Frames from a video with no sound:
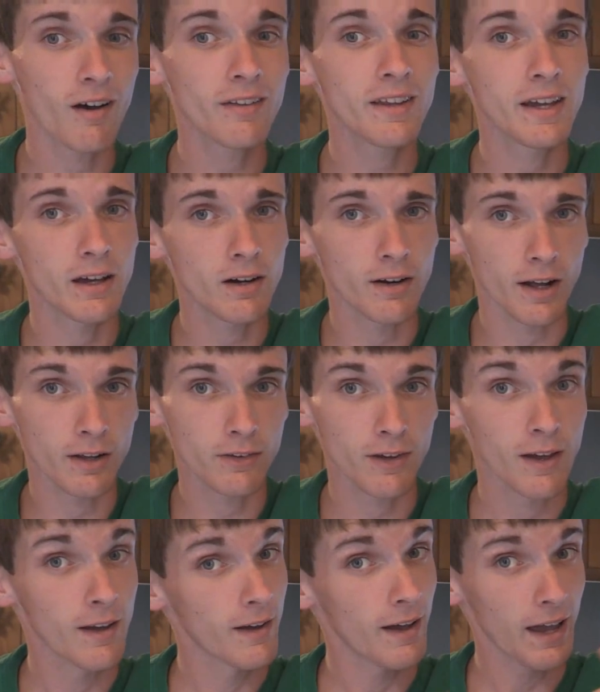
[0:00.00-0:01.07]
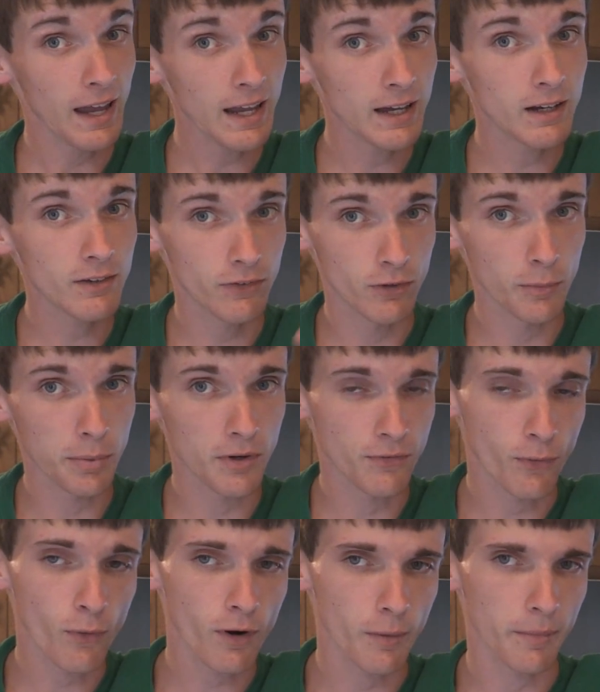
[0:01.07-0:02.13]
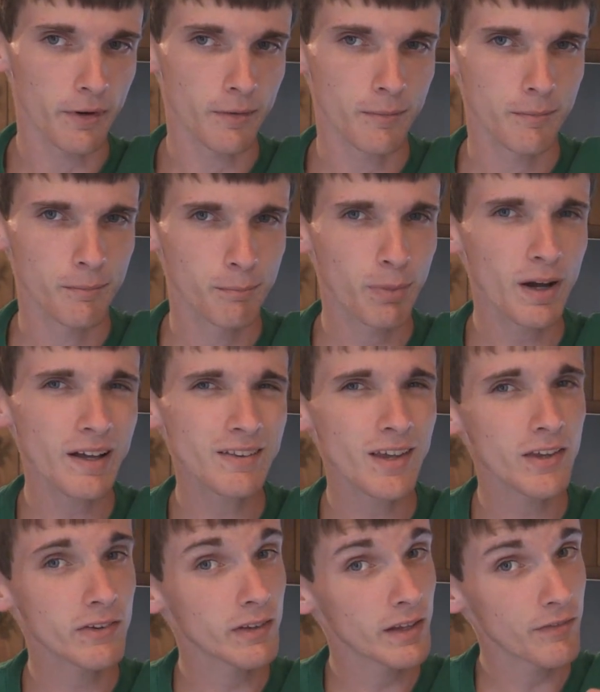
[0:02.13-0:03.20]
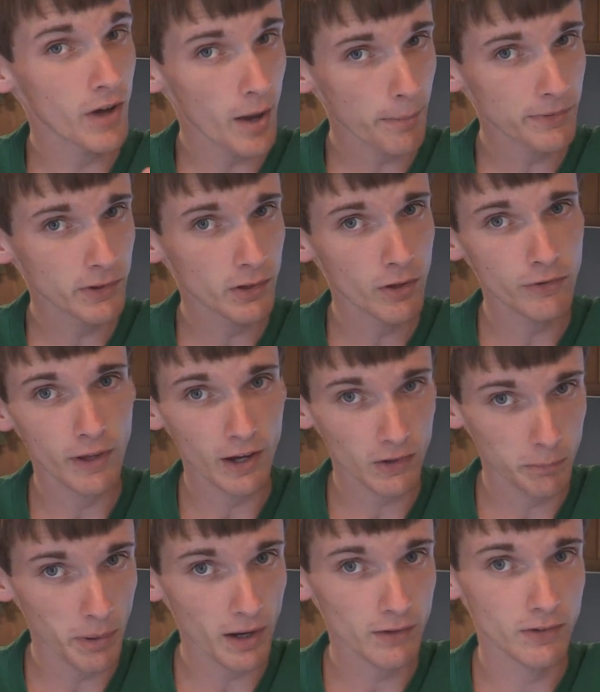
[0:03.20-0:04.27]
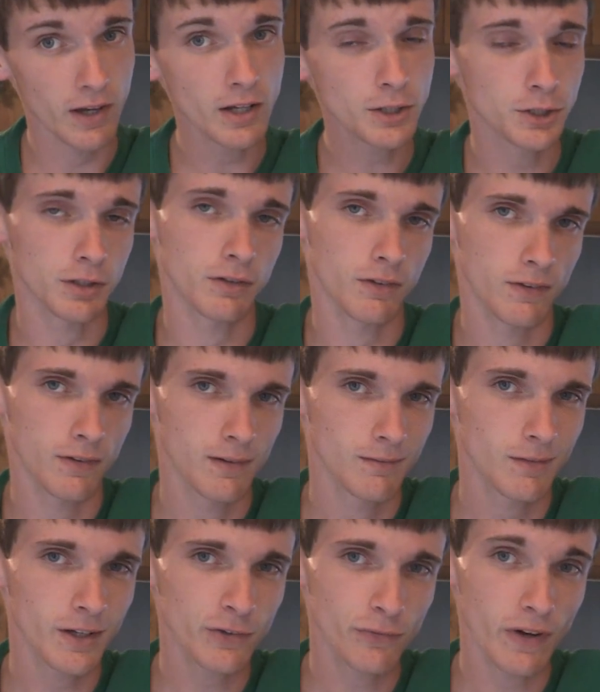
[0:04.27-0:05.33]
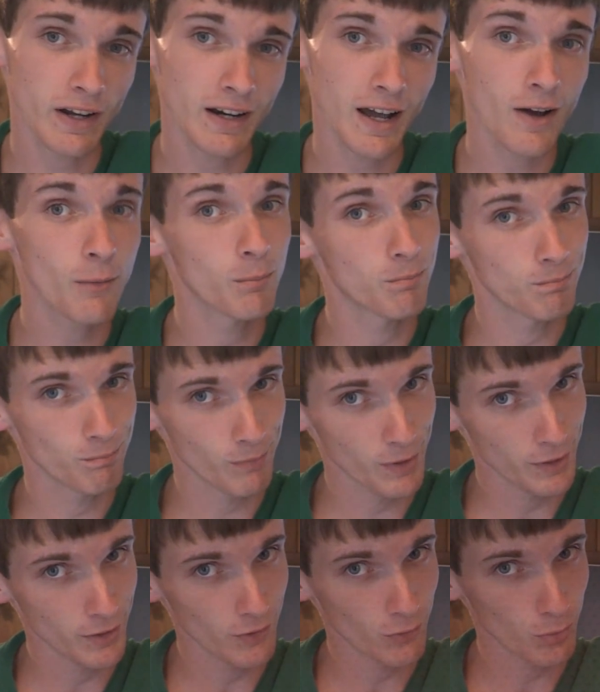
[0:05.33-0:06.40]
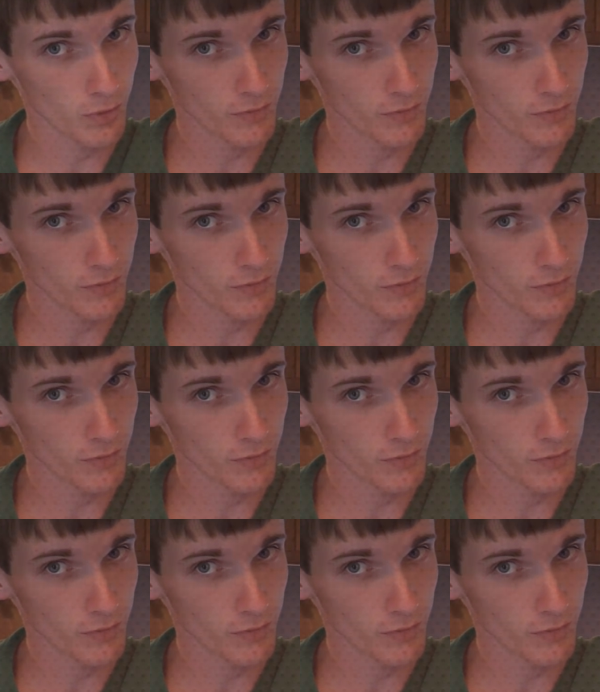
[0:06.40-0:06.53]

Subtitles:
on the internet, and it's super affordable. But does it live up to those expectations? Let's find out in this